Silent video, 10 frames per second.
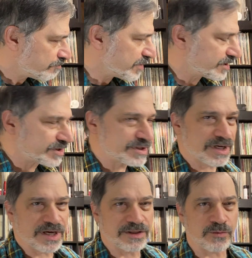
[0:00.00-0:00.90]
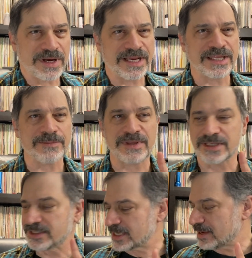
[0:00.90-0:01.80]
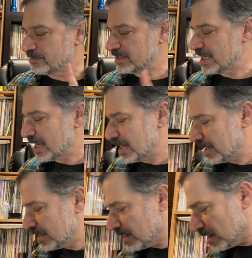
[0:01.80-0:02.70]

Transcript: but the way to get them on the same day